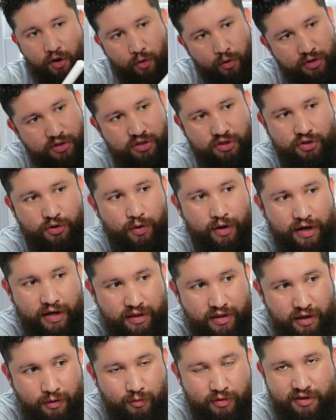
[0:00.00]
going to do
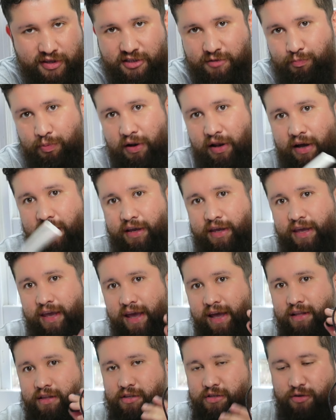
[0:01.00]
anything with this plug
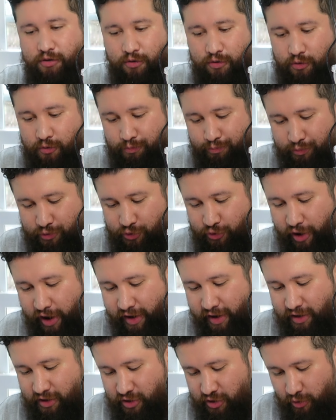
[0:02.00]
yet to
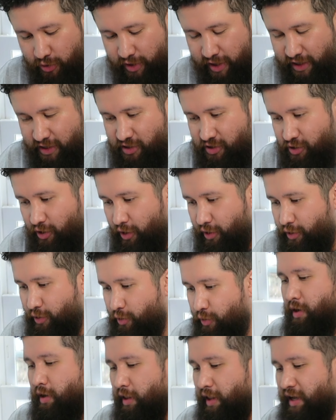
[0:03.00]
drain it to an
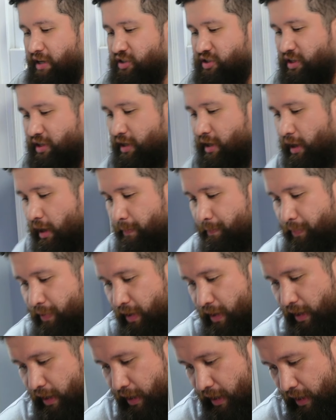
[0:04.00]
external collection cup.
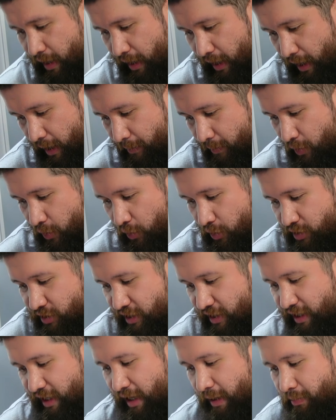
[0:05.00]
I'm going
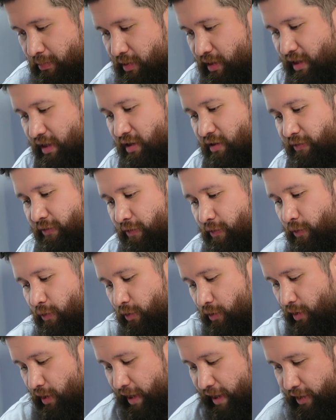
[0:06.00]
to keep this
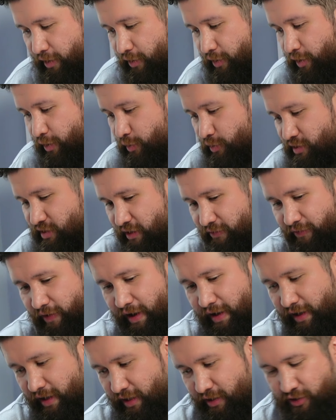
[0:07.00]
for later use if
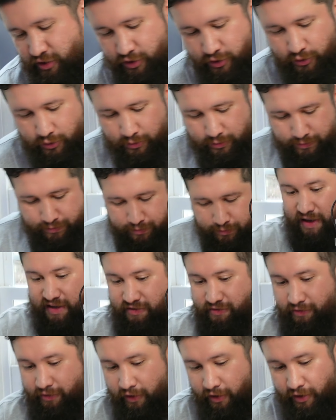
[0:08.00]
I need to.
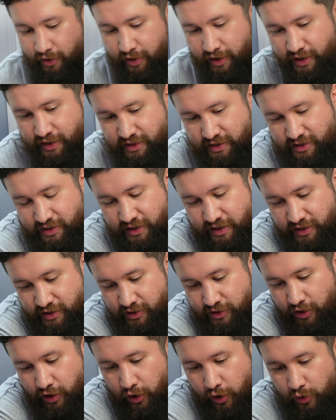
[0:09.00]
As far as
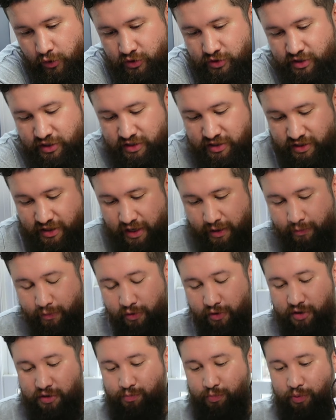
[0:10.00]
this goes, the
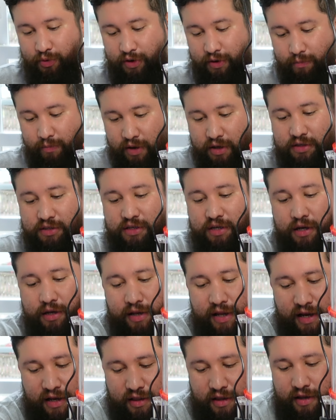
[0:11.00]
skimmer is pretty much
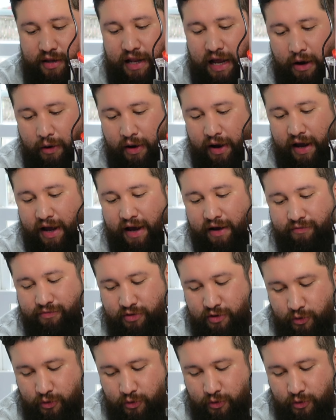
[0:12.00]
connected. Now I have